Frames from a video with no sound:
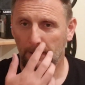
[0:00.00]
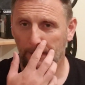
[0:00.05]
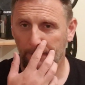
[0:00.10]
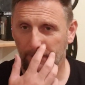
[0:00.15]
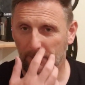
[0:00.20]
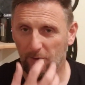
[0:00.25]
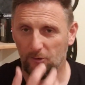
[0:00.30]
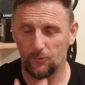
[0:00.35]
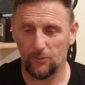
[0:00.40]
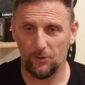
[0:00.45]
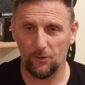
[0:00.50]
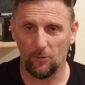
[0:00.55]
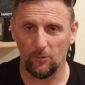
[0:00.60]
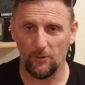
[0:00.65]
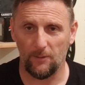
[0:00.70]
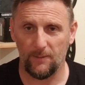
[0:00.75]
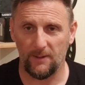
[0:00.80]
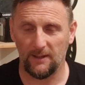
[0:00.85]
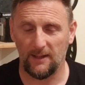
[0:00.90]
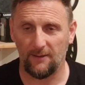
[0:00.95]
because we don't want
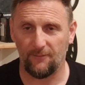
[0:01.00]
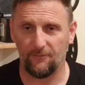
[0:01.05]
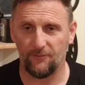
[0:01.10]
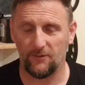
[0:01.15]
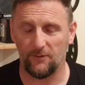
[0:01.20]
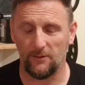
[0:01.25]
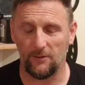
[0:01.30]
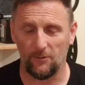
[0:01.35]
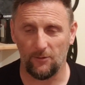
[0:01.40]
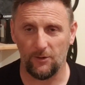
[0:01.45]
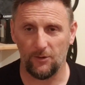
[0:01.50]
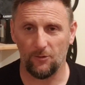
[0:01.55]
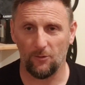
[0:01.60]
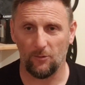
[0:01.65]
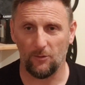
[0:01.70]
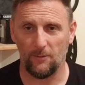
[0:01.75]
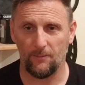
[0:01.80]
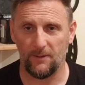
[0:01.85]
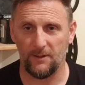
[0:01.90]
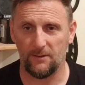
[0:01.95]
to be left, you don't
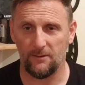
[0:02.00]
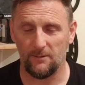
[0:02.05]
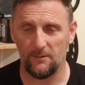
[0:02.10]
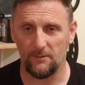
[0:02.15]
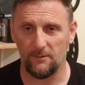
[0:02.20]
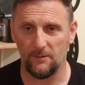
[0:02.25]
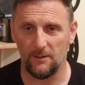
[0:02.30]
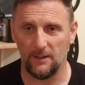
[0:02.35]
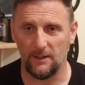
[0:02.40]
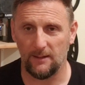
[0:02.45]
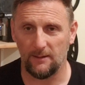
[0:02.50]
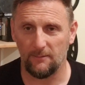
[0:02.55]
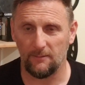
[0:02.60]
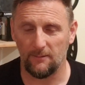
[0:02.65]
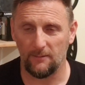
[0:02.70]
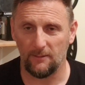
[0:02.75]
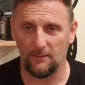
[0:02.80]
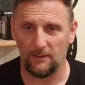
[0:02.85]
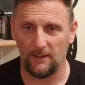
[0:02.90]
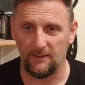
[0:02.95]
want to be
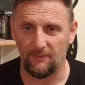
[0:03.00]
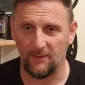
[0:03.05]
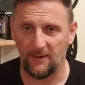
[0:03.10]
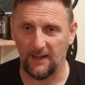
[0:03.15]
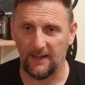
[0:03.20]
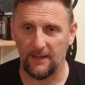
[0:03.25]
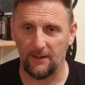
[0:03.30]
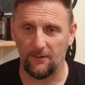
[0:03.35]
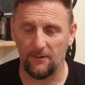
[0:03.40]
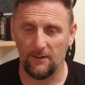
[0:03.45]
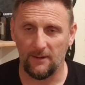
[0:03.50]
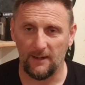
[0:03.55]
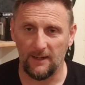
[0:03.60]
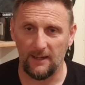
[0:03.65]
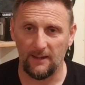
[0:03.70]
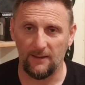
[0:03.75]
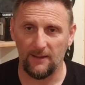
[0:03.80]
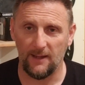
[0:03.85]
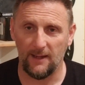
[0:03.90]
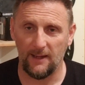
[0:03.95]
leaving iron
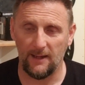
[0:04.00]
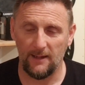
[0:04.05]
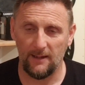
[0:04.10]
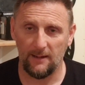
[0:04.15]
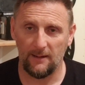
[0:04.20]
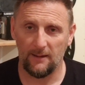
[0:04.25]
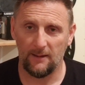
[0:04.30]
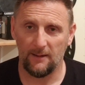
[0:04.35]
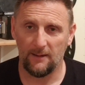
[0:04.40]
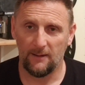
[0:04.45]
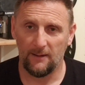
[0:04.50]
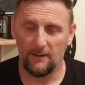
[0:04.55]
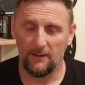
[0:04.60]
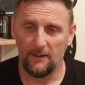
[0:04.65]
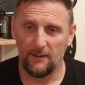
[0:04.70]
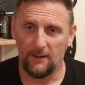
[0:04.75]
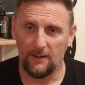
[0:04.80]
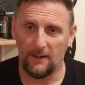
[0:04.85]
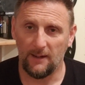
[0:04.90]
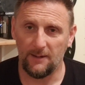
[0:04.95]
in there
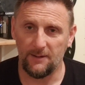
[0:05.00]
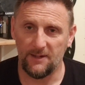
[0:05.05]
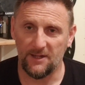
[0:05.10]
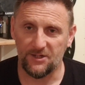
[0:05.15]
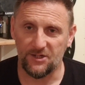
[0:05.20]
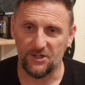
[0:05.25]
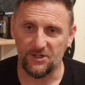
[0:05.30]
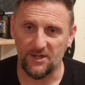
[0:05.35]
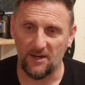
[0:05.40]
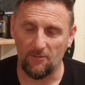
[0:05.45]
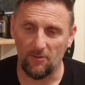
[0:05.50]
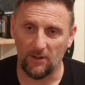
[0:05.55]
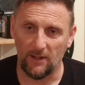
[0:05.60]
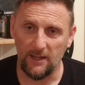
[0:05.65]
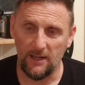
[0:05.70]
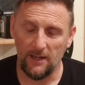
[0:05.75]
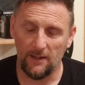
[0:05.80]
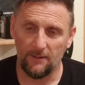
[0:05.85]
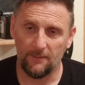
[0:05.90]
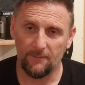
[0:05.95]
necessarily.